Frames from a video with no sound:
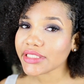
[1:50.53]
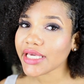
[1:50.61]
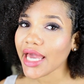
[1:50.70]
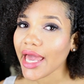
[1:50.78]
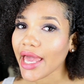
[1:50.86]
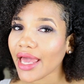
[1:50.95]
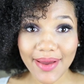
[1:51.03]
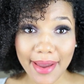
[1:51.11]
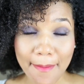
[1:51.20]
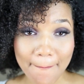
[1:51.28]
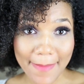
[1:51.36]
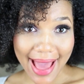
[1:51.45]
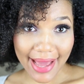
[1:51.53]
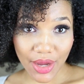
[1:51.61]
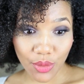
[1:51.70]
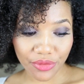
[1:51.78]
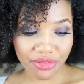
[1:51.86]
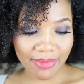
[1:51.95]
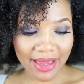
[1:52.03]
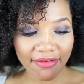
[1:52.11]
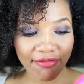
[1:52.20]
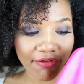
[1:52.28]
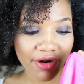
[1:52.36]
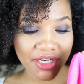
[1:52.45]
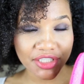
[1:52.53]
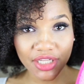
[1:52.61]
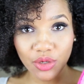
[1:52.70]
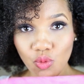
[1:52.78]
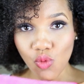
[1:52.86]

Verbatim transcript: Yeah, I am back with my freshly